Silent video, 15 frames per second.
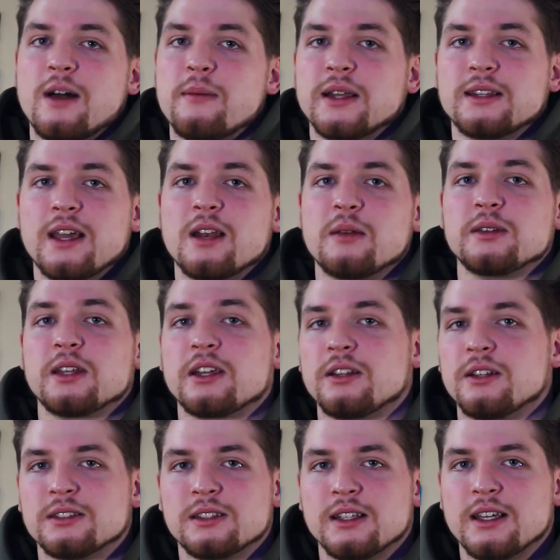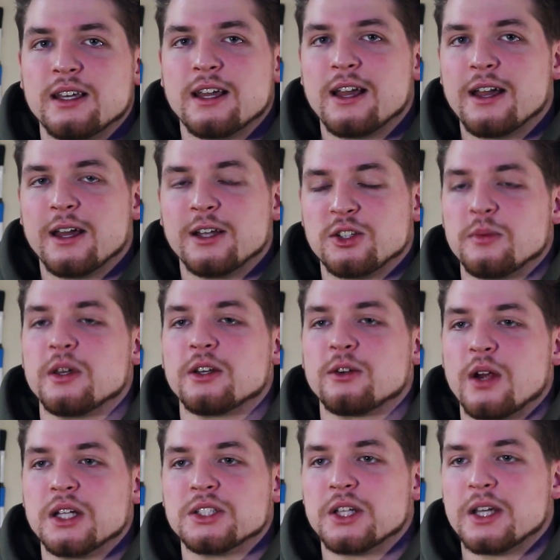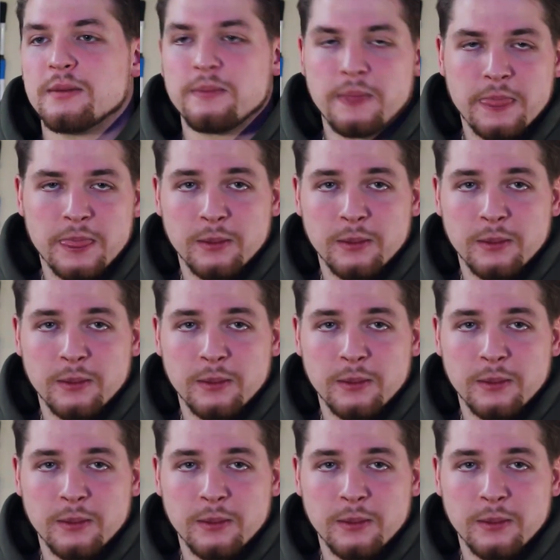I maintain it meticulously, it should be in great shape.